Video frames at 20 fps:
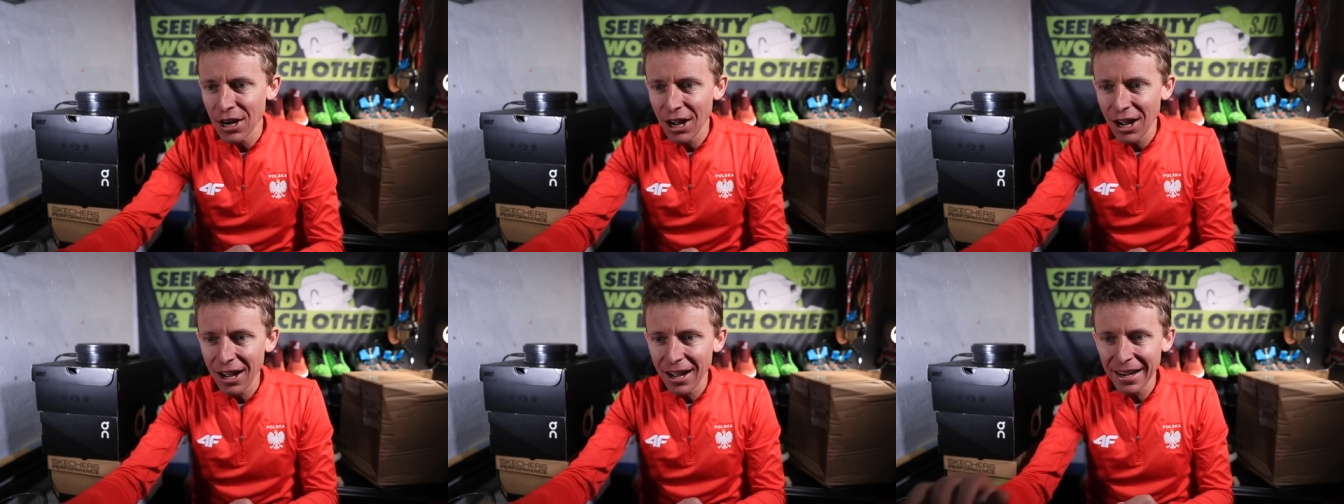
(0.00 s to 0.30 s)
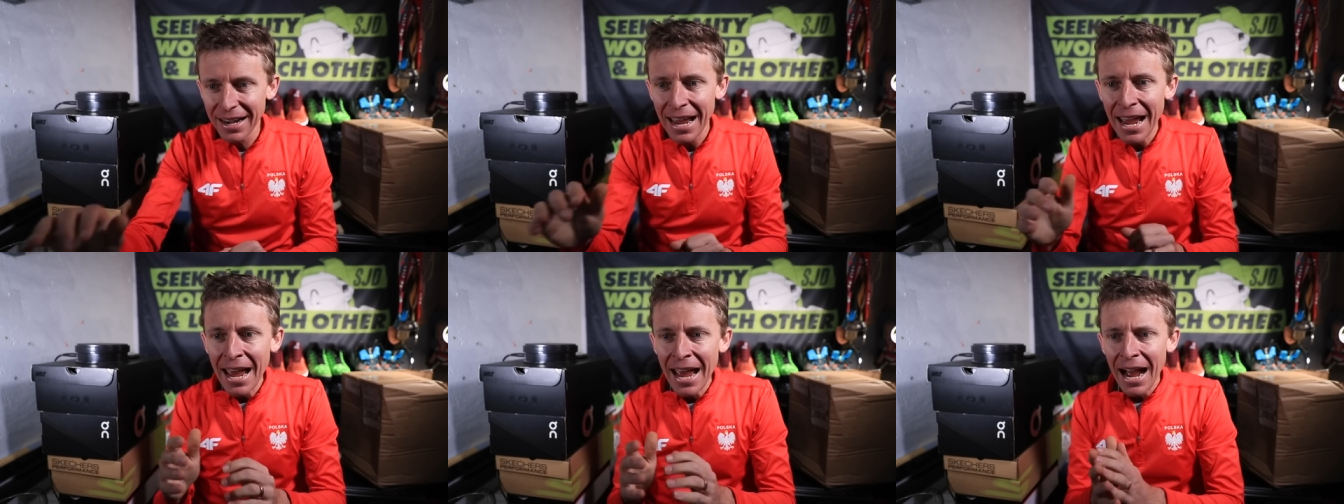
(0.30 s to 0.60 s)

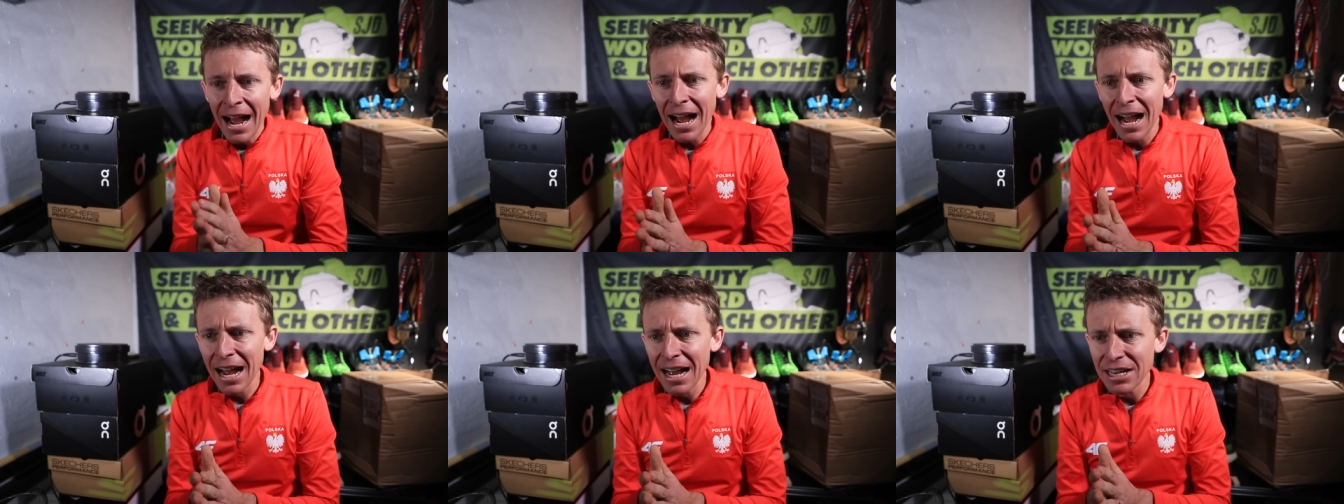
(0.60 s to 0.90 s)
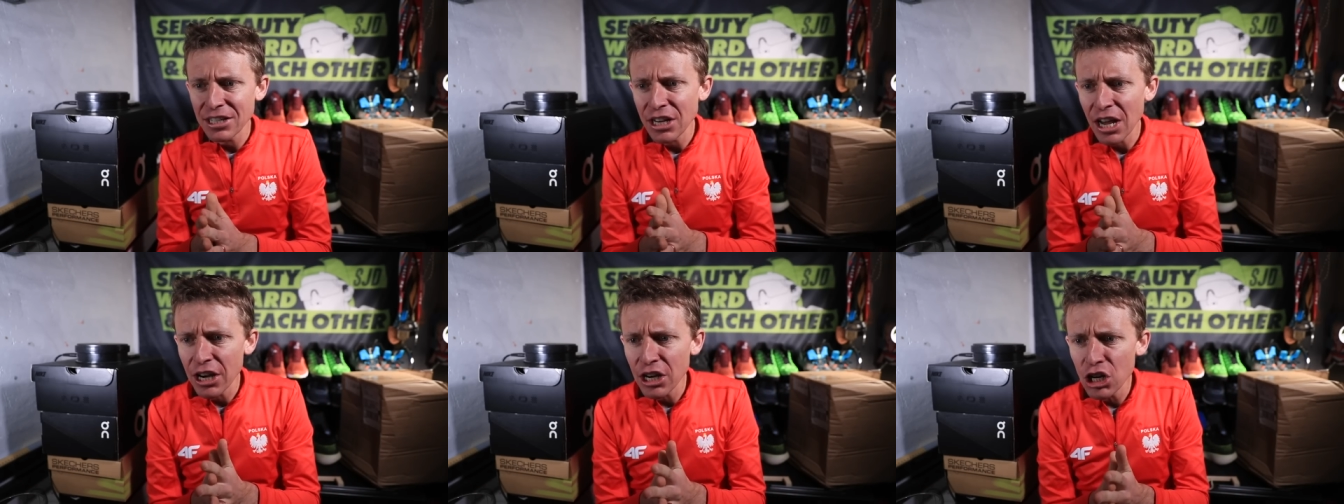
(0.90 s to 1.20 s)
on. Uh,
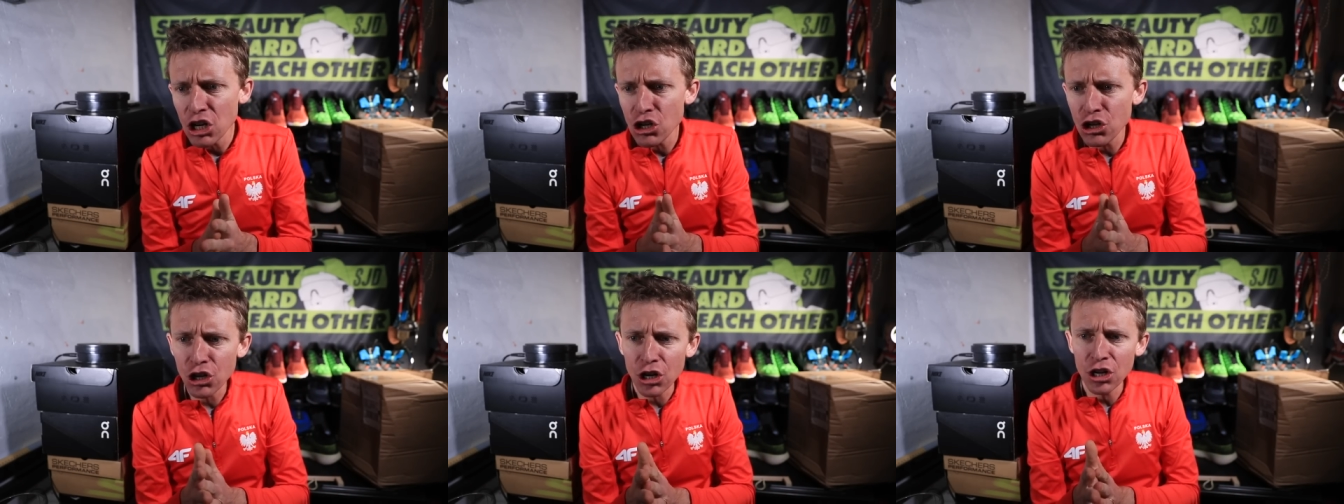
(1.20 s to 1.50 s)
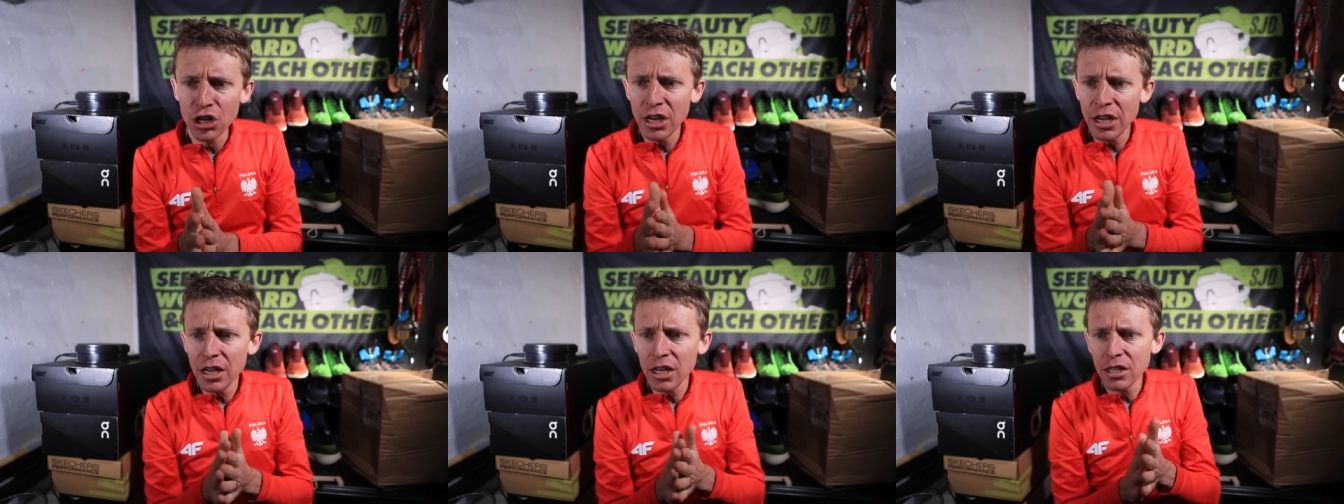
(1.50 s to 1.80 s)
Danish
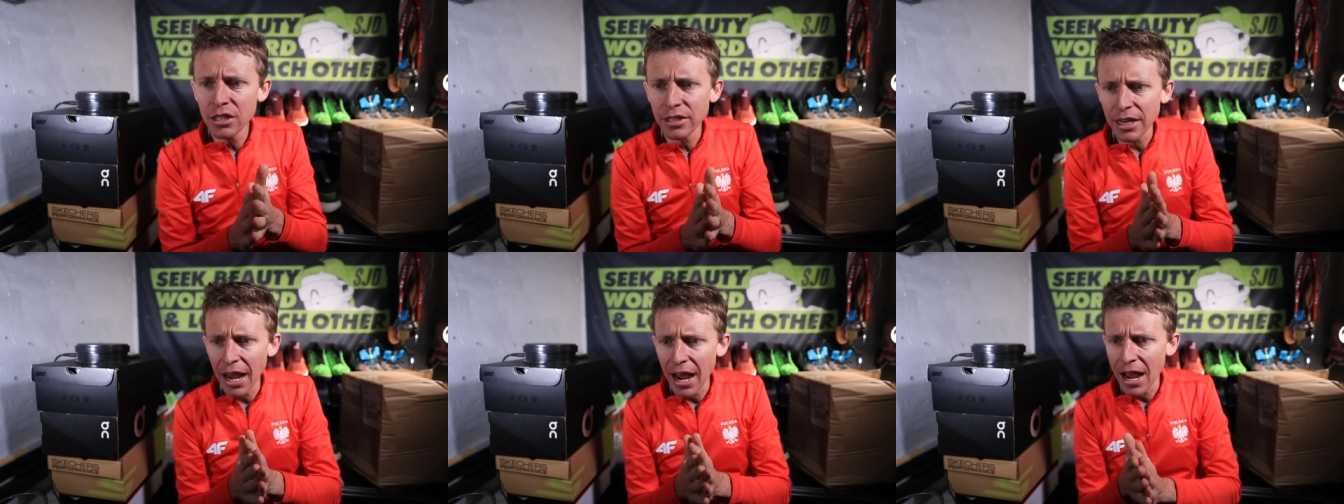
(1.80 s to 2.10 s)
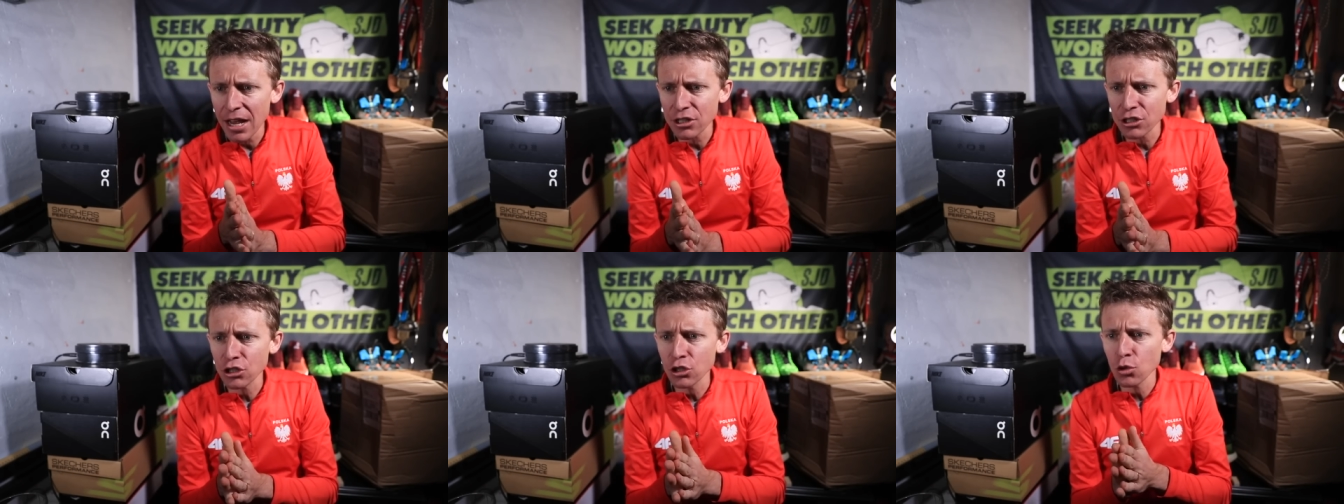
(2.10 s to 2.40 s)
Nies
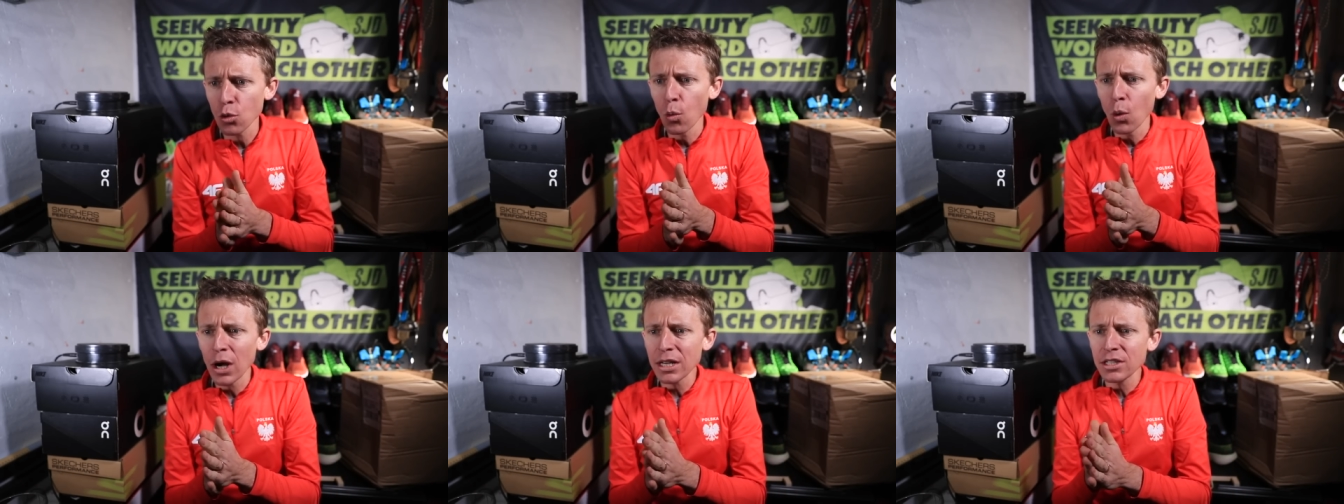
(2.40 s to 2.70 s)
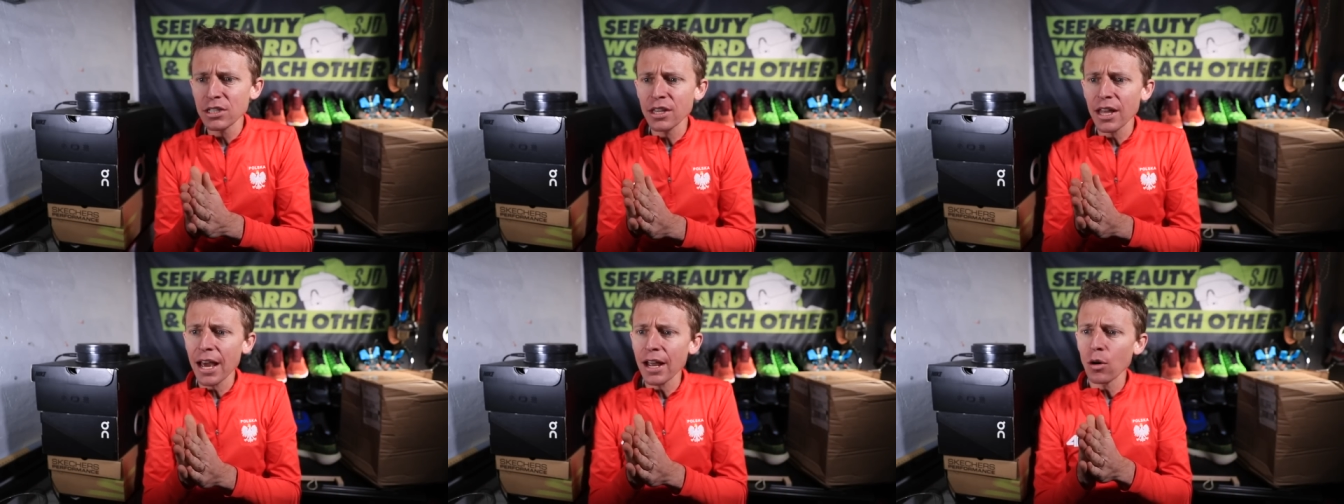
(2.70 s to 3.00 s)
asks,
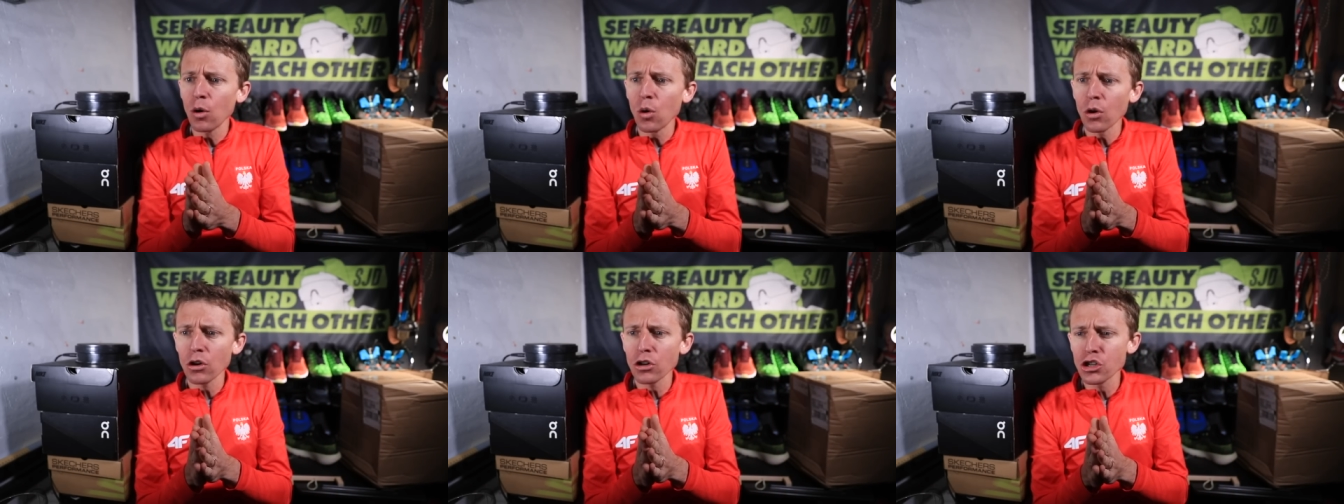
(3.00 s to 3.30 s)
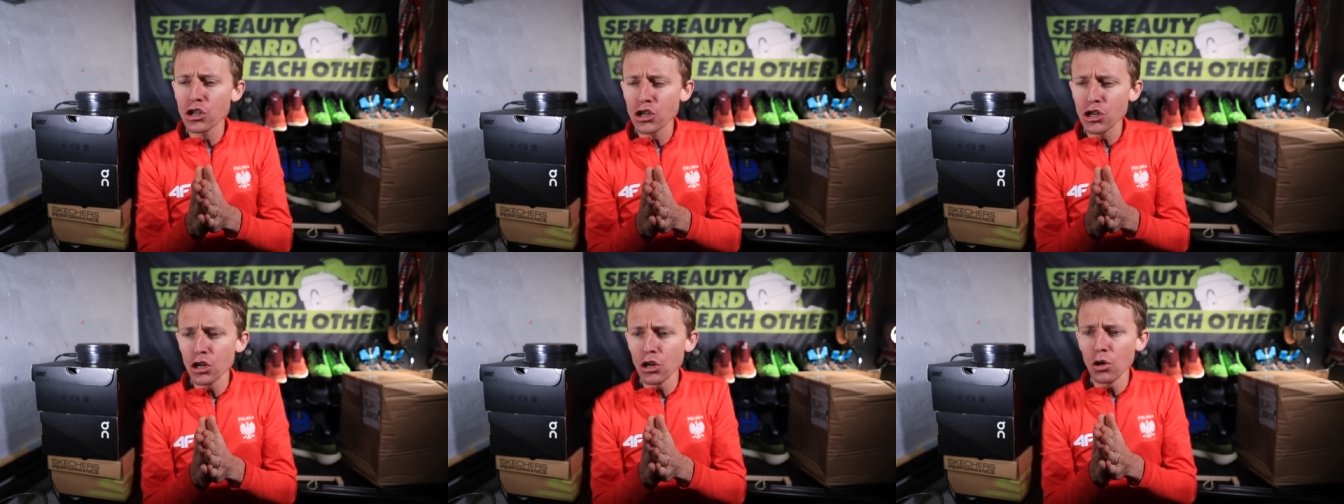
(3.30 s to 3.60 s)
what's that
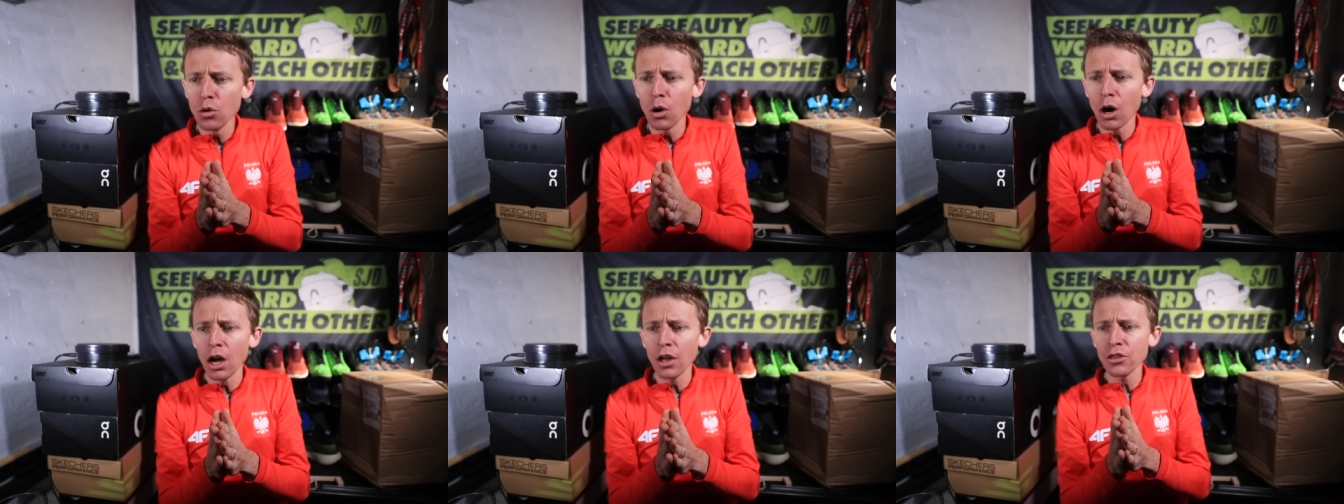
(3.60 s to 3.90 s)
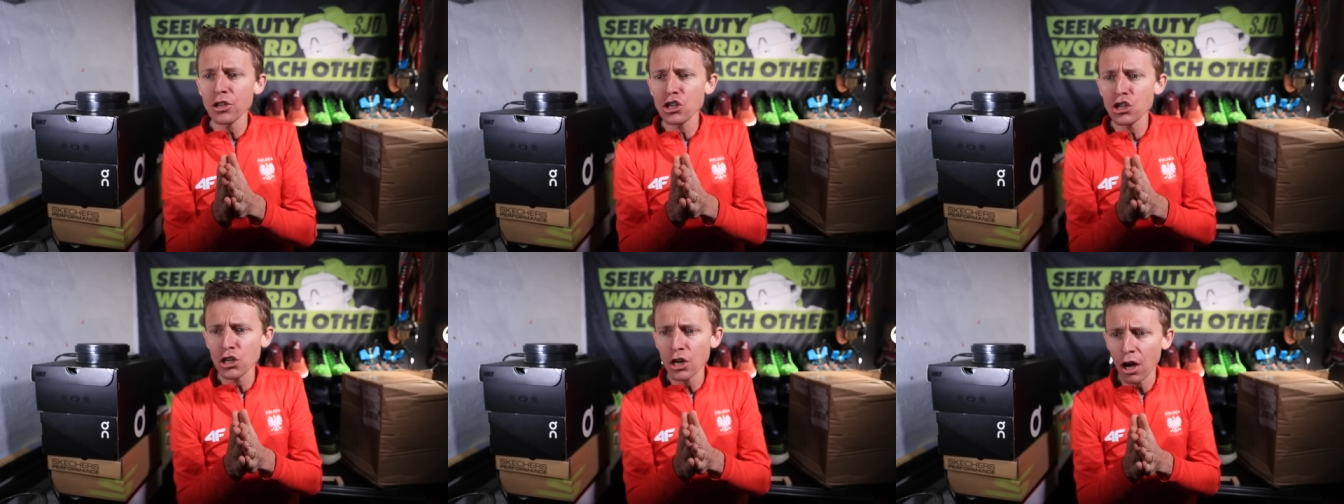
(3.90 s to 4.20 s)
orange shoe on
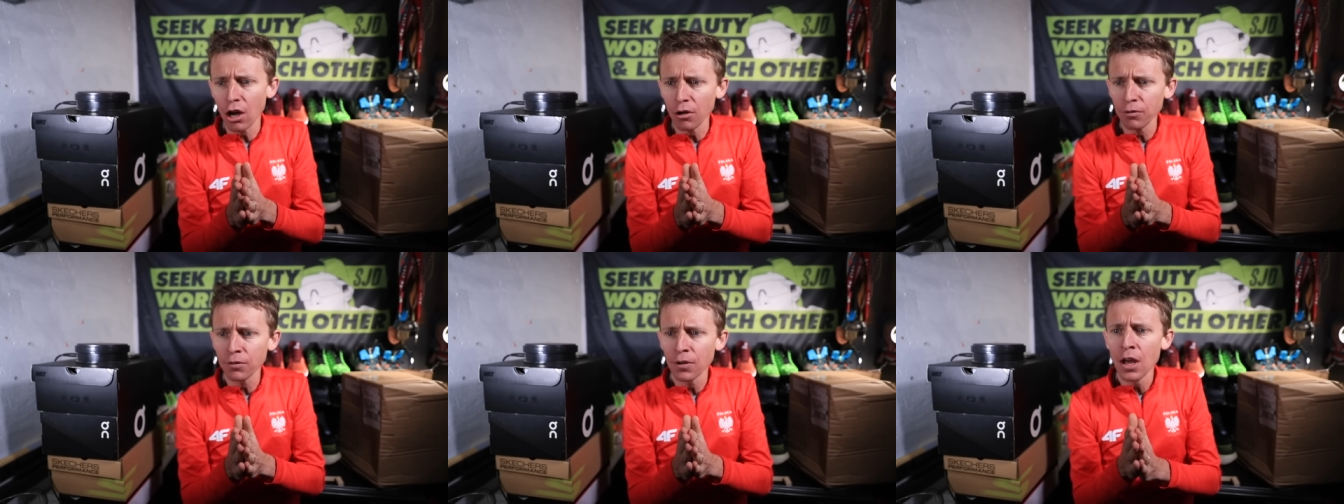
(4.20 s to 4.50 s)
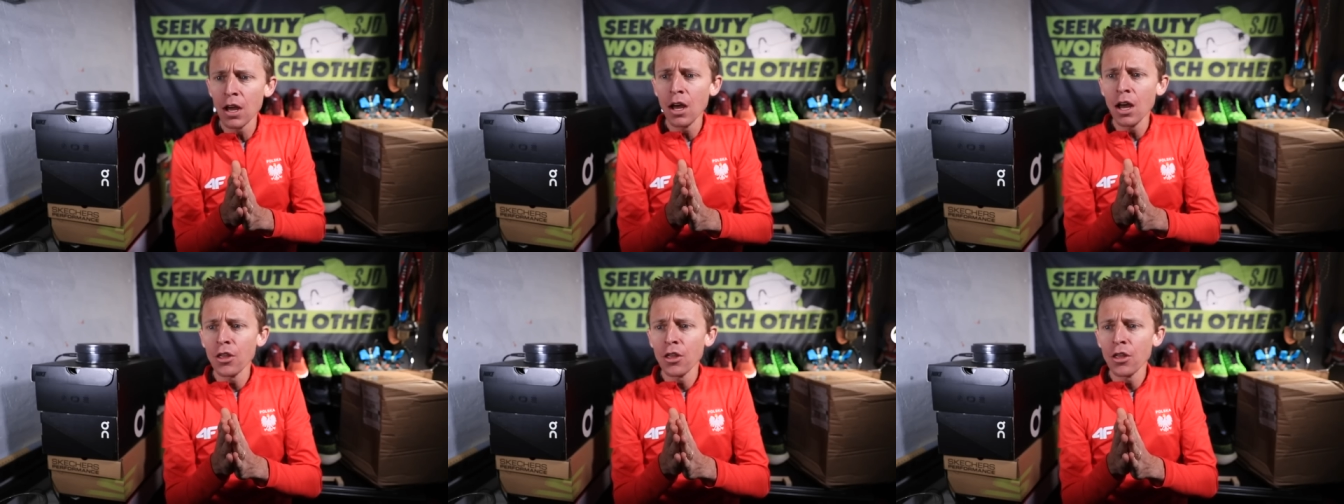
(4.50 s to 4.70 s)
the shelf?